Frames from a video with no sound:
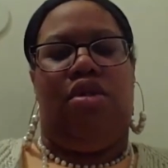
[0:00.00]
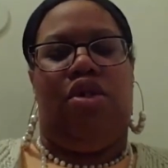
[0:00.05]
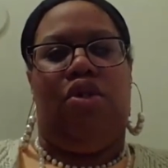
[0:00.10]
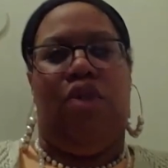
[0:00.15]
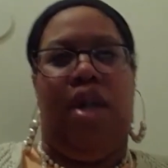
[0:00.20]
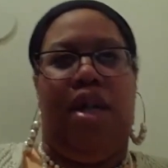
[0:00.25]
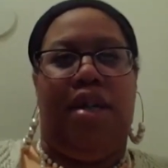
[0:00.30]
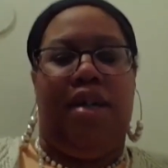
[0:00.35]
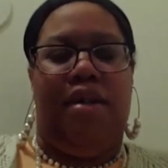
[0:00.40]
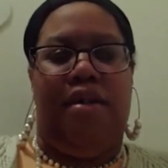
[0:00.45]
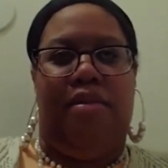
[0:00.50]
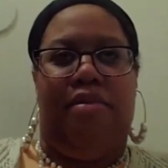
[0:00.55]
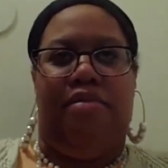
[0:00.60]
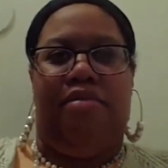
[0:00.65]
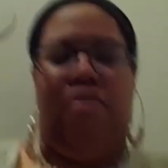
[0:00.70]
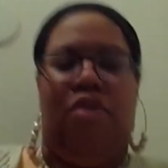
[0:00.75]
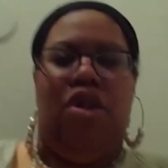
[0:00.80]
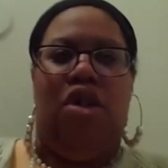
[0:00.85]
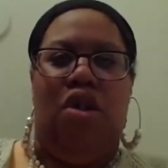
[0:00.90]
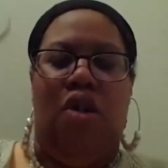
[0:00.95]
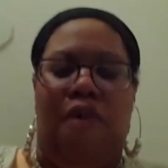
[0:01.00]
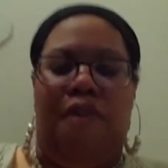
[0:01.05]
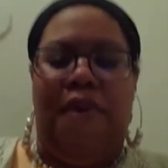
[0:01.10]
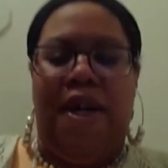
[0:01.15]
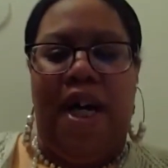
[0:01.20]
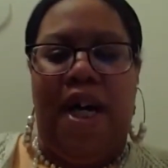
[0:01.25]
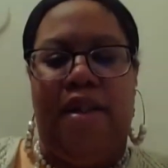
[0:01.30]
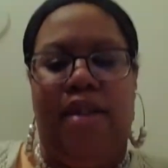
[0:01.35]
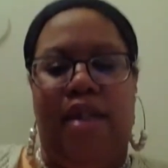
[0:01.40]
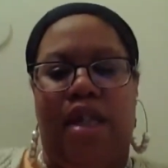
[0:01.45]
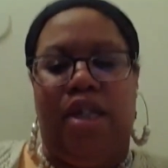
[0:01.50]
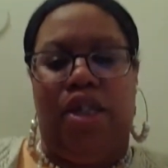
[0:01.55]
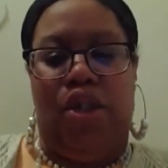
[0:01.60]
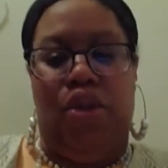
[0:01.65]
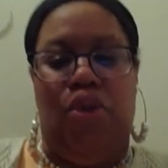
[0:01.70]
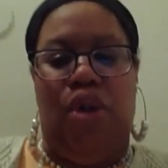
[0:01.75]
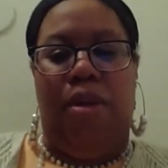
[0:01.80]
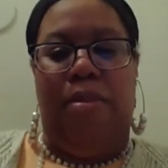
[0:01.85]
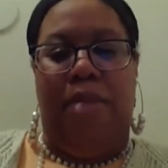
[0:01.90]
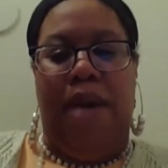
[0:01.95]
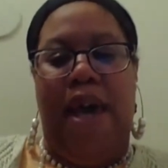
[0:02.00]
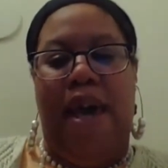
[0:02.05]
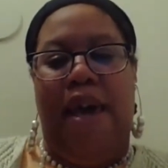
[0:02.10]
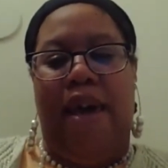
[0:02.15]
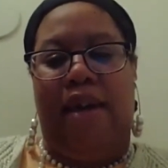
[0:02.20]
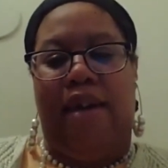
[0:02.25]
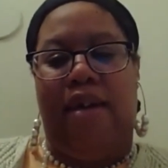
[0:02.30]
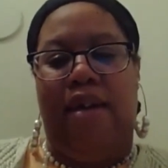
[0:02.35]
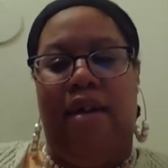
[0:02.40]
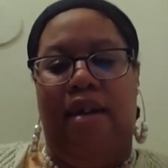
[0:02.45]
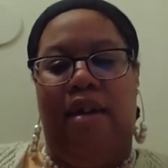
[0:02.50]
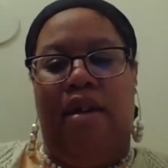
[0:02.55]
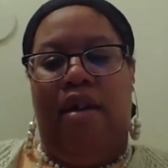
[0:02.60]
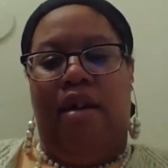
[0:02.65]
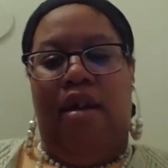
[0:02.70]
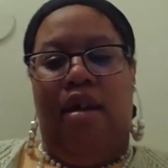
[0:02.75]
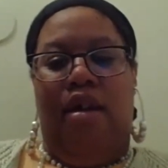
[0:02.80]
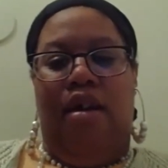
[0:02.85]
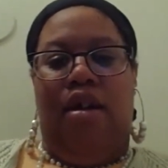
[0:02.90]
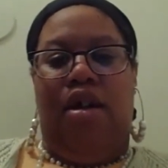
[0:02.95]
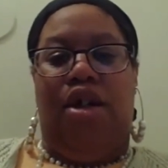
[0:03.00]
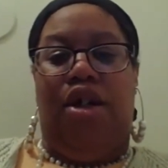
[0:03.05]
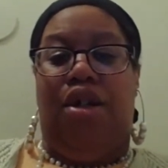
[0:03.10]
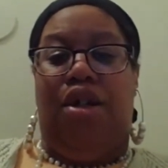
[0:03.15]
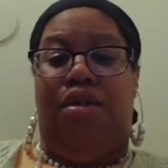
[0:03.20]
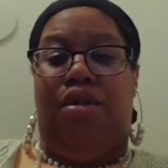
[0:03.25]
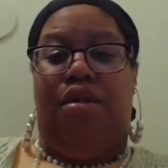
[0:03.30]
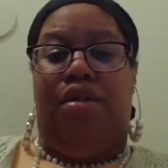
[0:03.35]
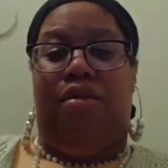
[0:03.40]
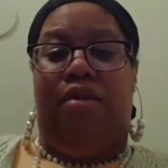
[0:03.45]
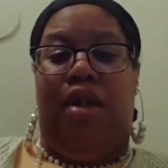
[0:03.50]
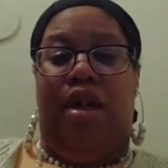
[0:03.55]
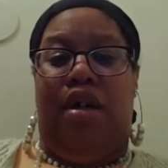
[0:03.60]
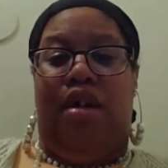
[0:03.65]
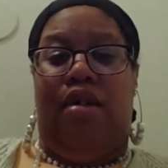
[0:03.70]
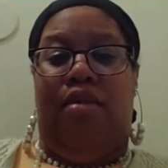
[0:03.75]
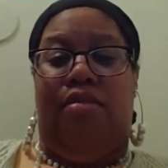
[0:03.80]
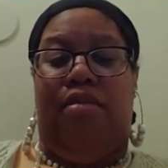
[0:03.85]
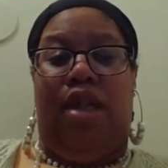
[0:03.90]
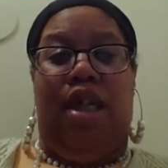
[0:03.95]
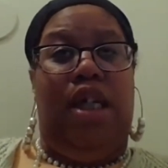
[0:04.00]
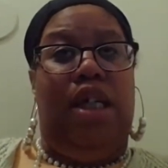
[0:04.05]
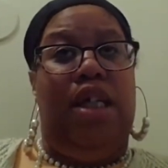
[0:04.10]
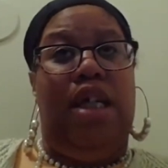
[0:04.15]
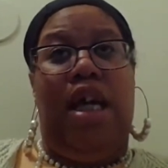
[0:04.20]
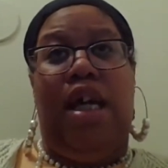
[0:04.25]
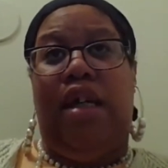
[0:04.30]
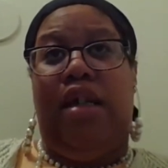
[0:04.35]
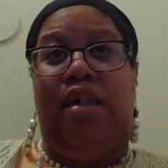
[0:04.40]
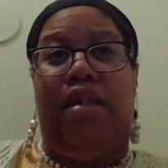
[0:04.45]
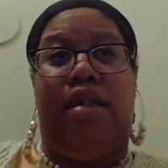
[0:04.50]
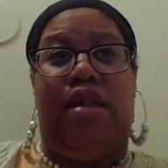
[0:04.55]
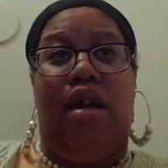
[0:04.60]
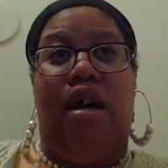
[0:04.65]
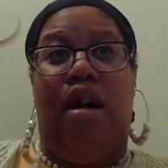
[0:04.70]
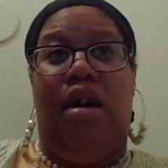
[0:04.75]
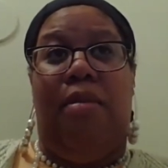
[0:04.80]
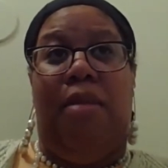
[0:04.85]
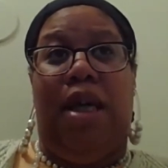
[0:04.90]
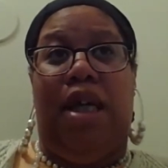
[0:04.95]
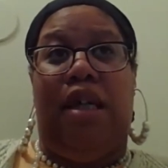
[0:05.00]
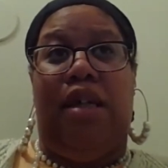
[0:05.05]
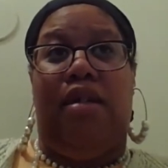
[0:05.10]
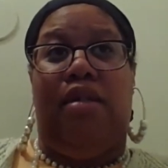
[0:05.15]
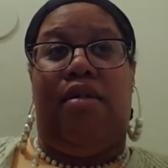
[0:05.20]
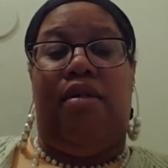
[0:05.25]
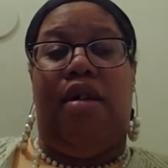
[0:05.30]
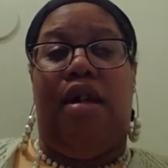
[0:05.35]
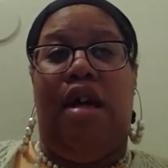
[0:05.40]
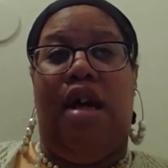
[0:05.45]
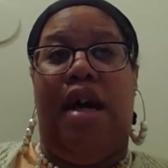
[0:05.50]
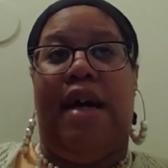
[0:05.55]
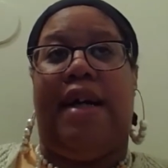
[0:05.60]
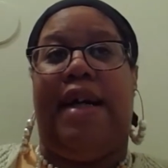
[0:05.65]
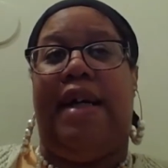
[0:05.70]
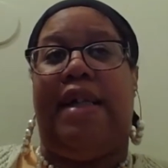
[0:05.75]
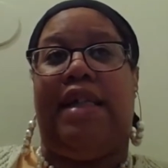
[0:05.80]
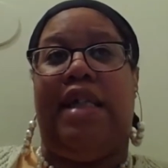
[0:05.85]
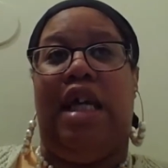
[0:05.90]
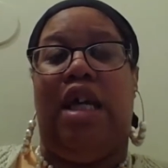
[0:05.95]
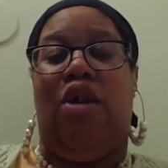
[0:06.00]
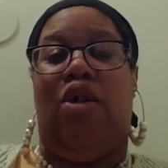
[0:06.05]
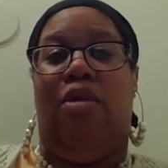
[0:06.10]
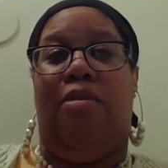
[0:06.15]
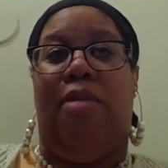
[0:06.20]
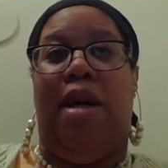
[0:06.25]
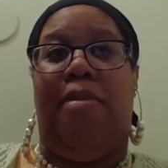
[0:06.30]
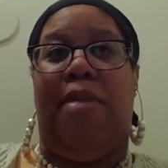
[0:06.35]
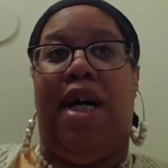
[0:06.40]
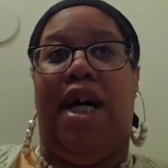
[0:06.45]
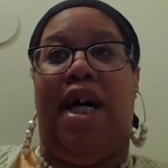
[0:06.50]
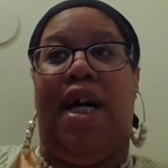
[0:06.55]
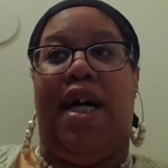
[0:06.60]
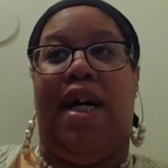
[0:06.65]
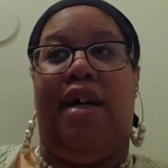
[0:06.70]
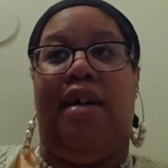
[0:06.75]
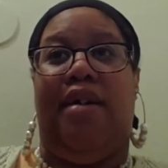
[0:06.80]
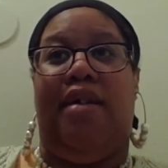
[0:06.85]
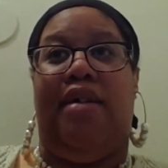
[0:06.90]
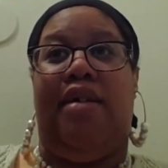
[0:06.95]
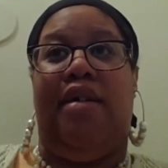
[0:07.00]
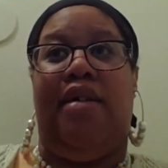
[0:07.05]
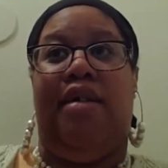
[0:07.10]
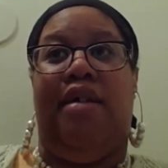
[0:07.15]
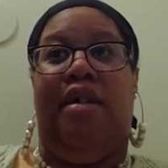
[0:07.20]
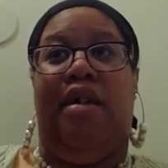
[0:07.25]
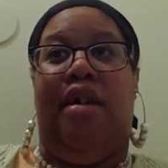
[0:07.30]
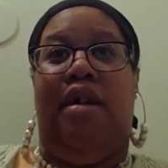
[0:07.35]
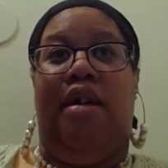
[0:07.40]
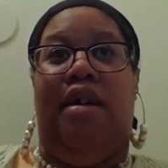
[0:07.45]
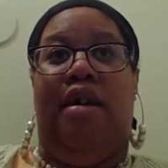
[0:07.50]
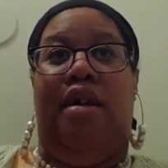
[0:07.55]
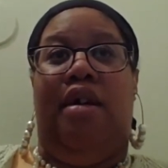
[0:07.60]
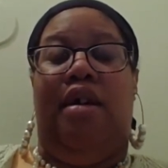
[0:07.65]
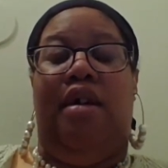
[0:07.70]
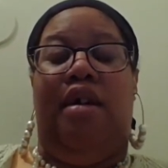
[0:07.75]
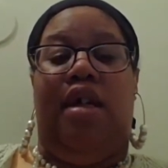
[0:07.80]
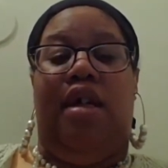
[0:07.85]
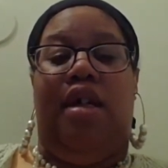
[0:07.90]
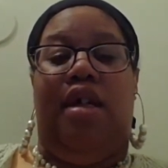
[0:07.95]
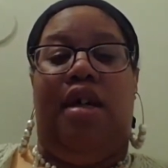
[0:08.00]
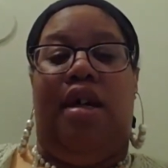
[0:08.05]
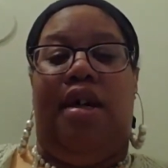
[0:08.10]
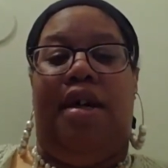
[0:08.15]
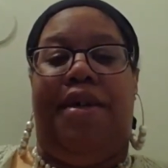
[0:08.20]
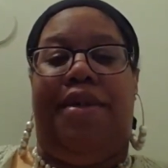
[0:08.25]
trying to, find that joy back. E-Day is coming. I got that on my mind. And